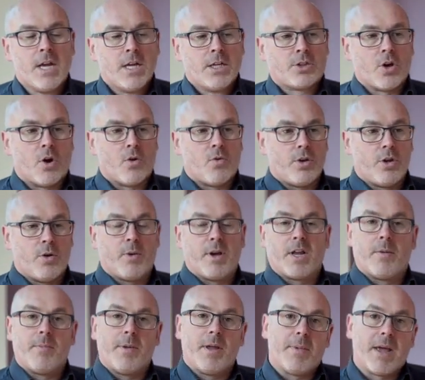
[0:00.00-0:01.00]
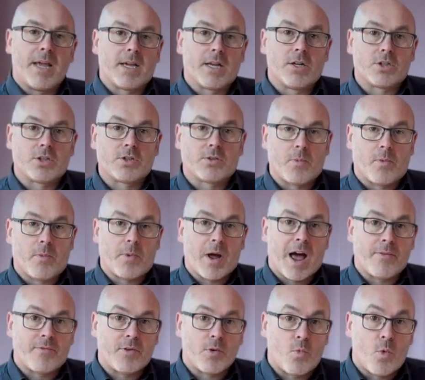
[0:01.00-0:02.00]
So we're going to be
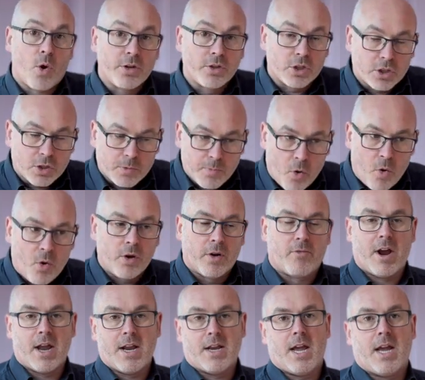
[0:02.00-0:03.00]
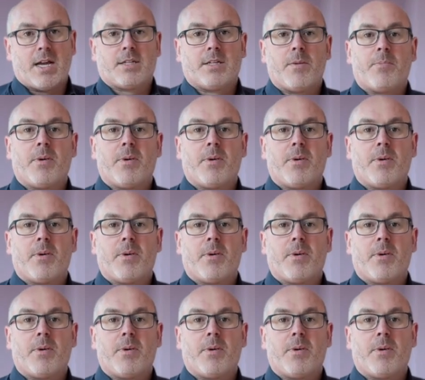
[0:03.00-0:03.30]
having one smaller radiator,